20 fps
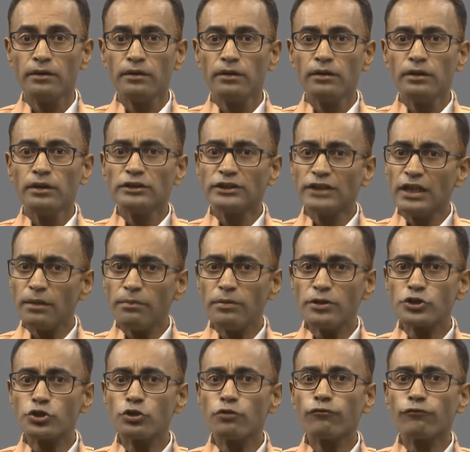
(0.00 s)
Syllabus
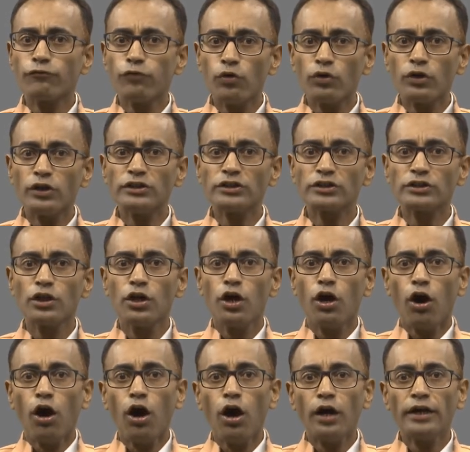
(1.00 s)
should focus
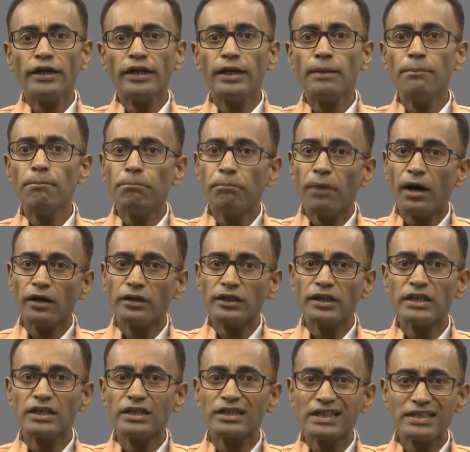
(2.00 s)
on imparting
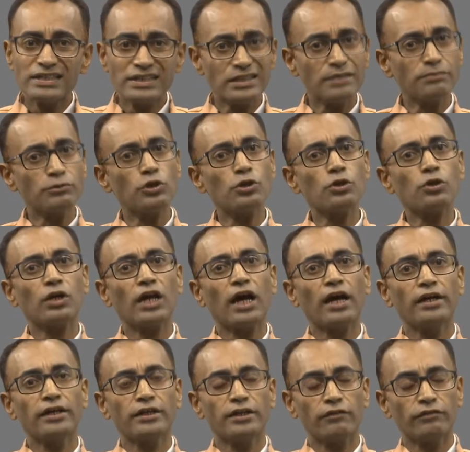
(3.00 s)
conceptual
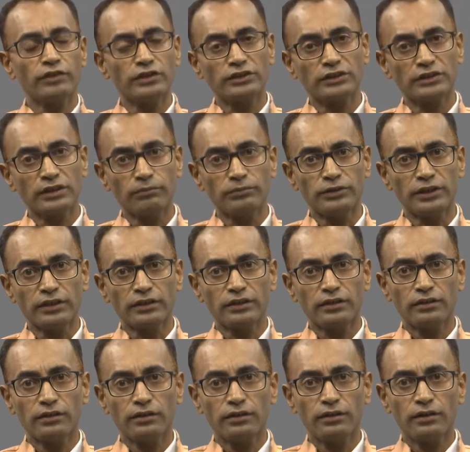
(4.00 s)
clarity of the subject,
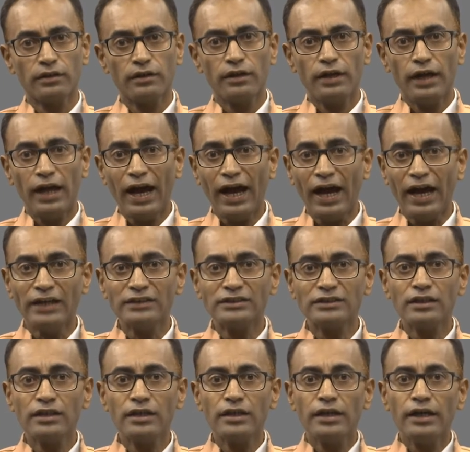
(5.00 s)
as
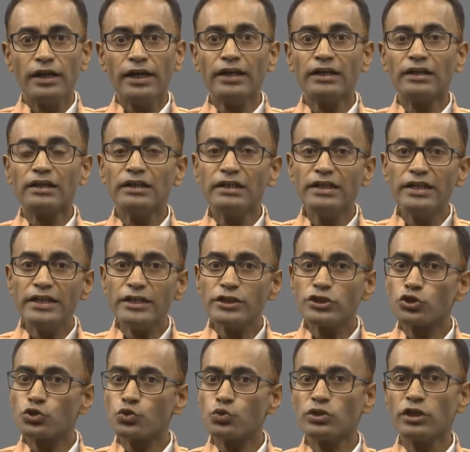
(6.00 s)
it leads
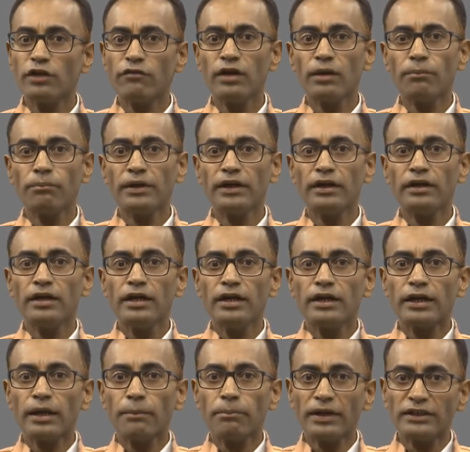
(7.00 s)
to developing
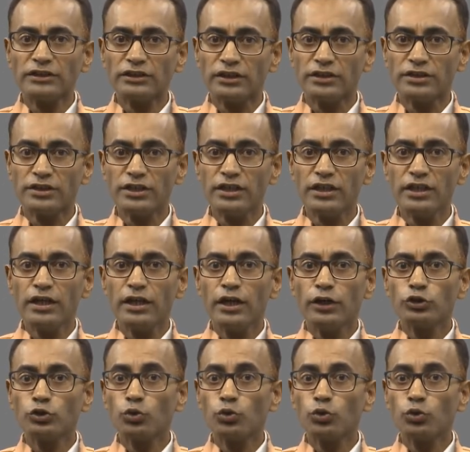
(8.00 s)
capacity to